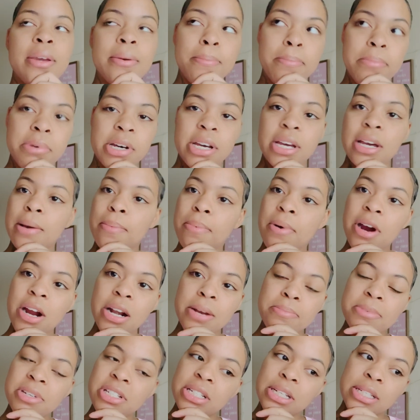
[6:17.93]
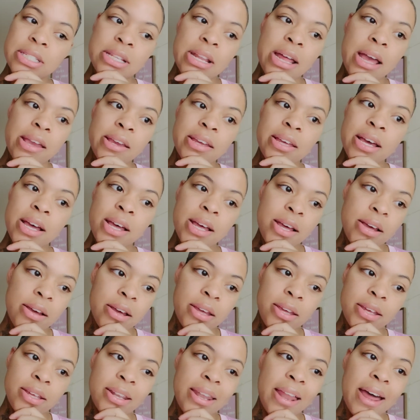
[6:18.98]
But a part of me just like,
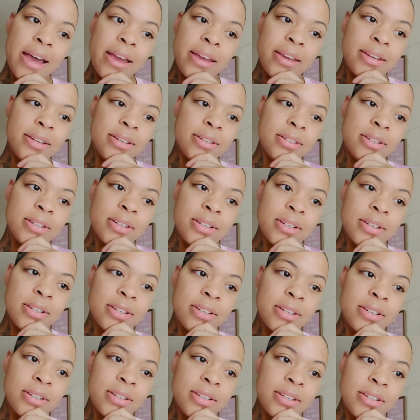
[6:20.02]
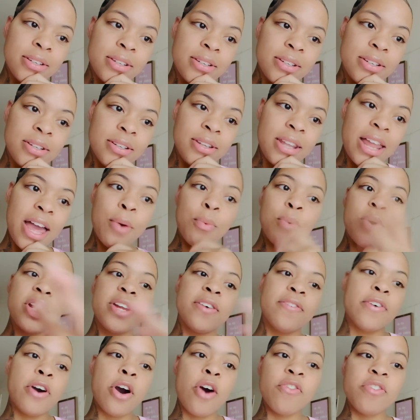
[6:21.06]
God, like, what
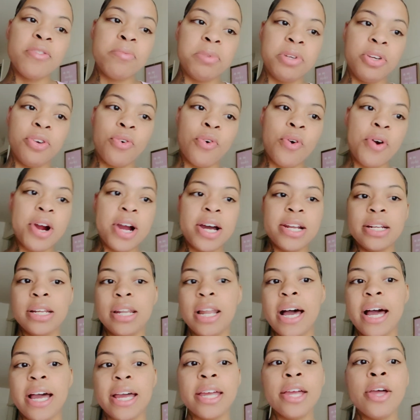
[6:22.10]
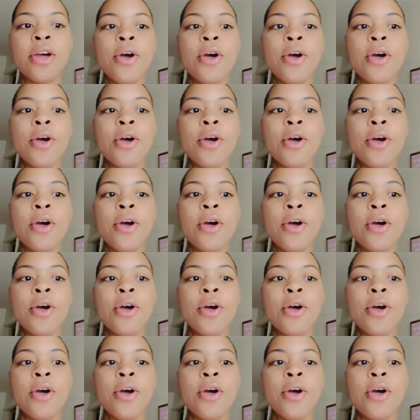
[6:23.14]
if Kobe be crying a lot?